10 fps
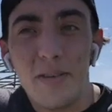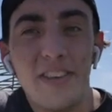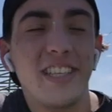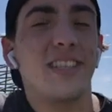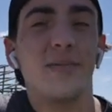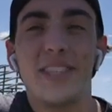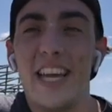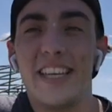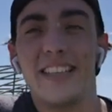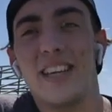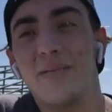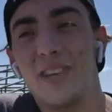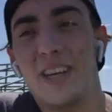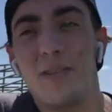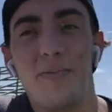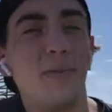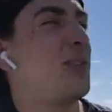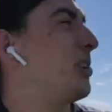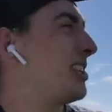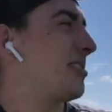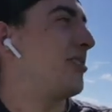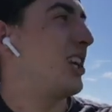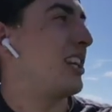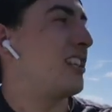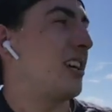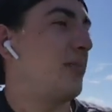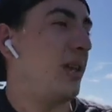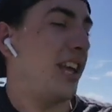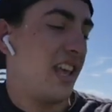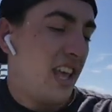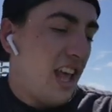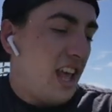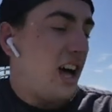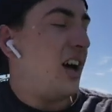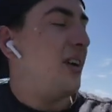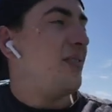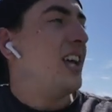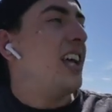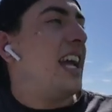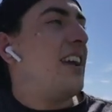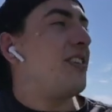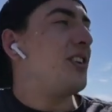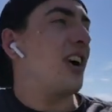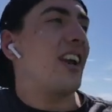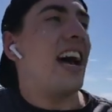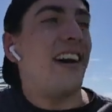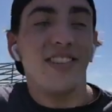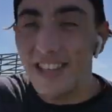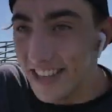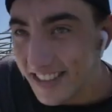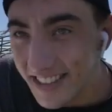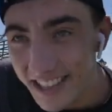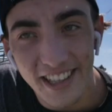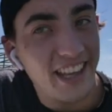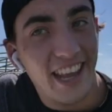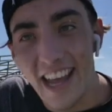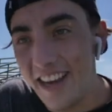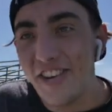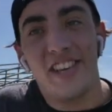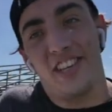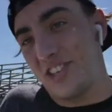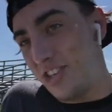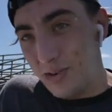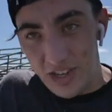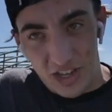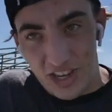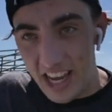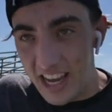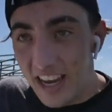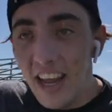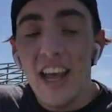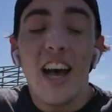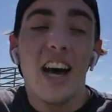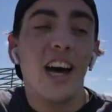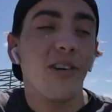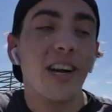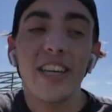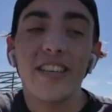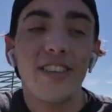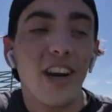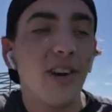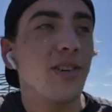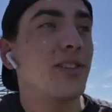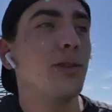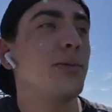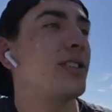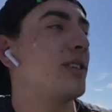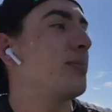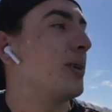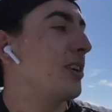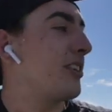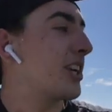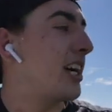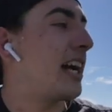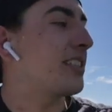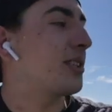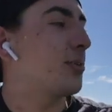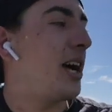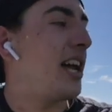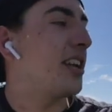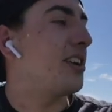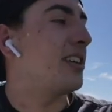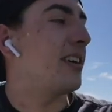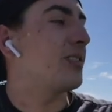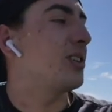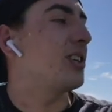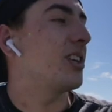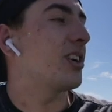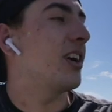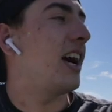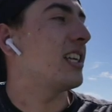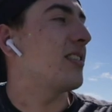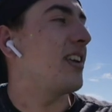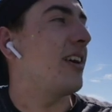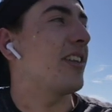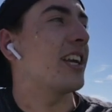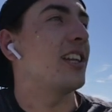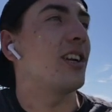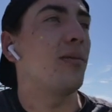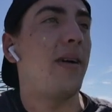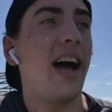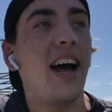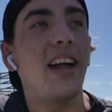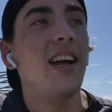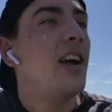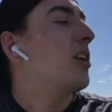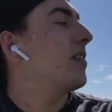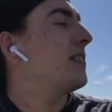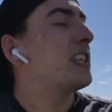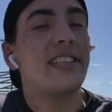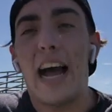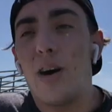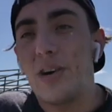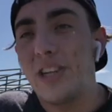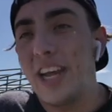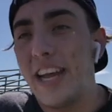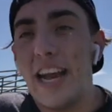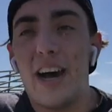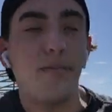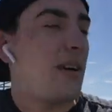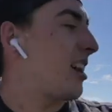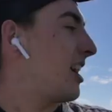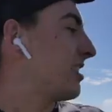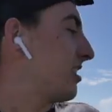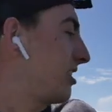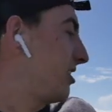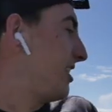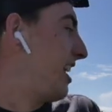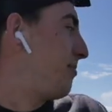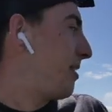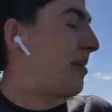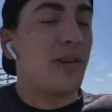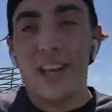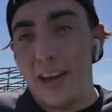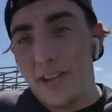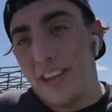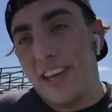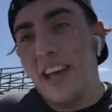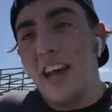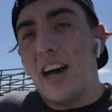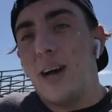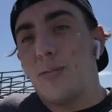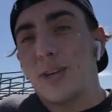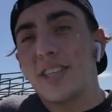move into some standing tumbling. We've been doing some running tumbling. If you don't have a certain skill, again, you can just do what you can. We're gonna start super simple. If your grass is wet, you don't have to do it on the grass. If you have like a little mat or even a towel, lay it out. My grass is a little damp, but I'm okay with it. We're gonna